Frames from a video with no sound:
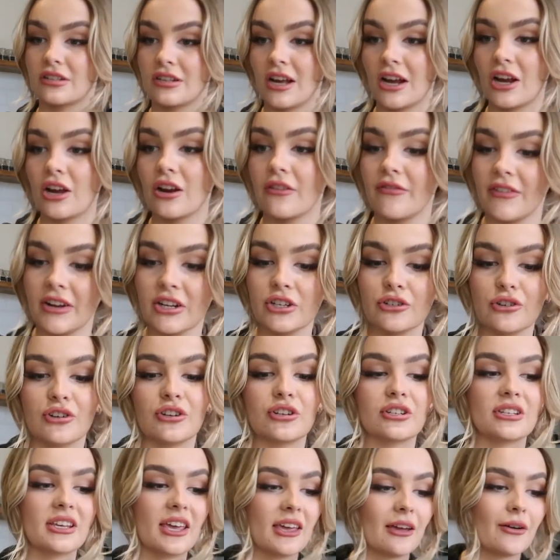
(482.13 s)
I could have literally
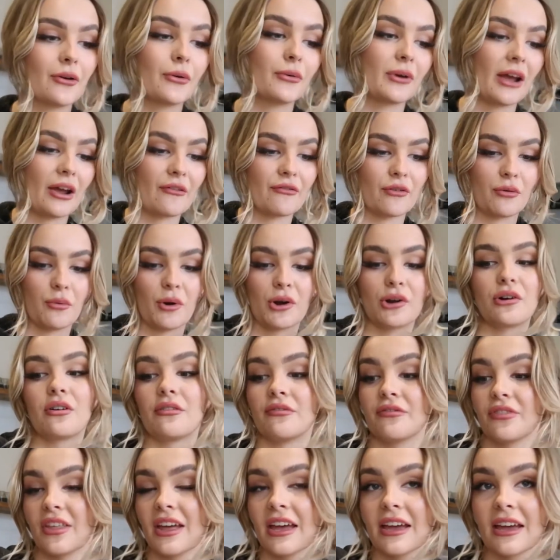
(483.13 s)
just killed everyone
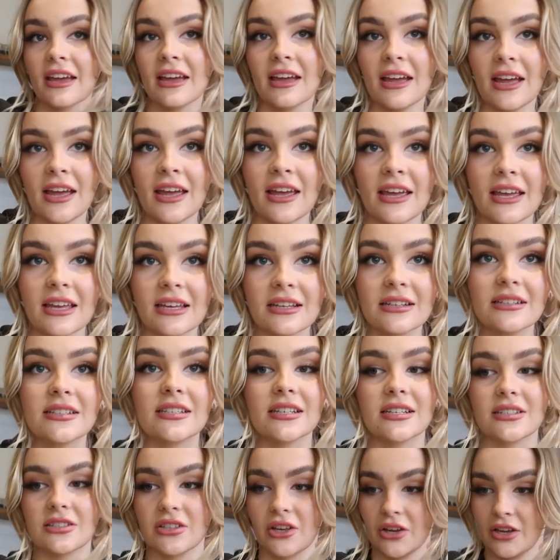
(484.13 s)
off that eats
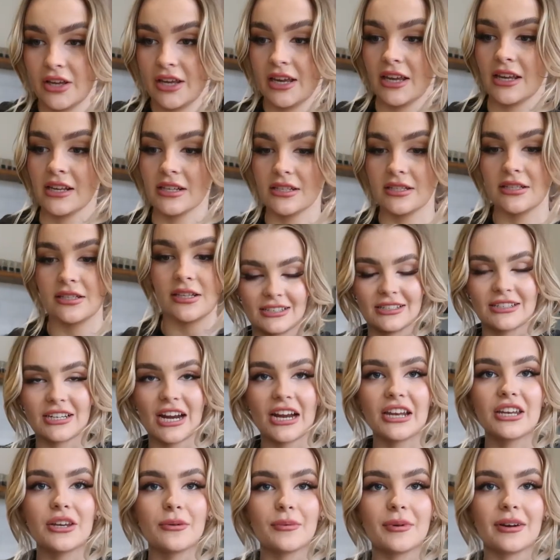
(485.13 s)
these cookies. I
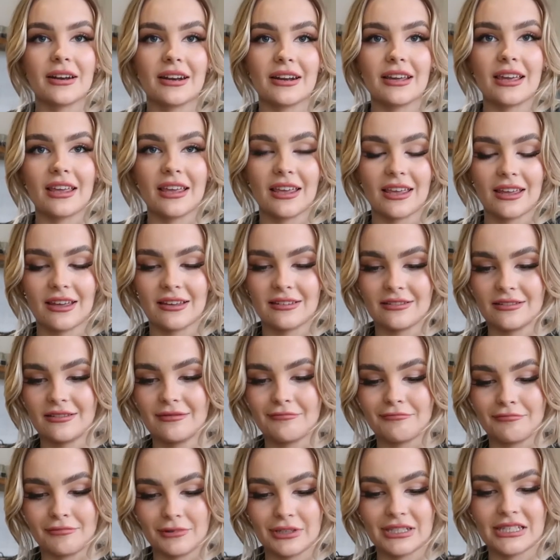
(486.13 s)
genuinely
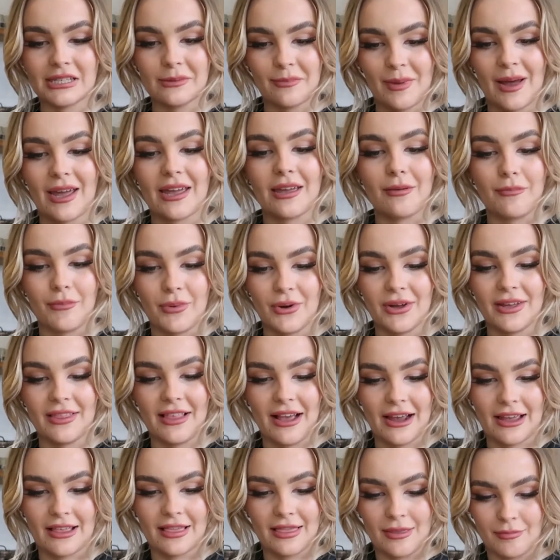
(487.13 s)
was debating putting
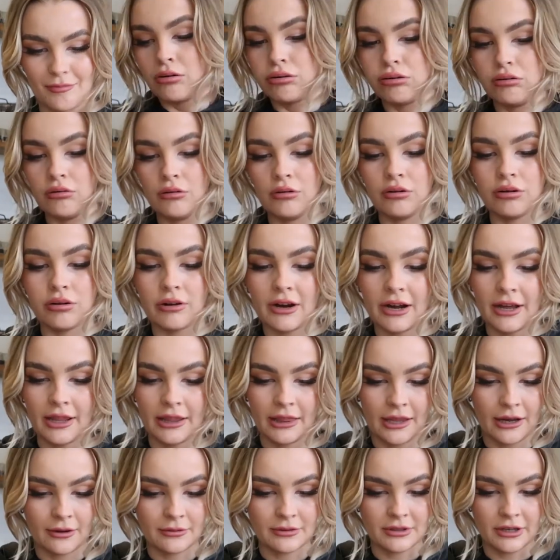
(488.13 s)
that in. Whew,
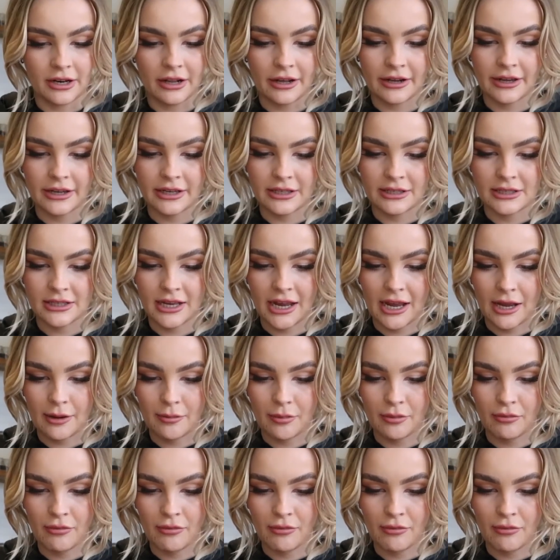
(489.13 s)
that was a lucky escape.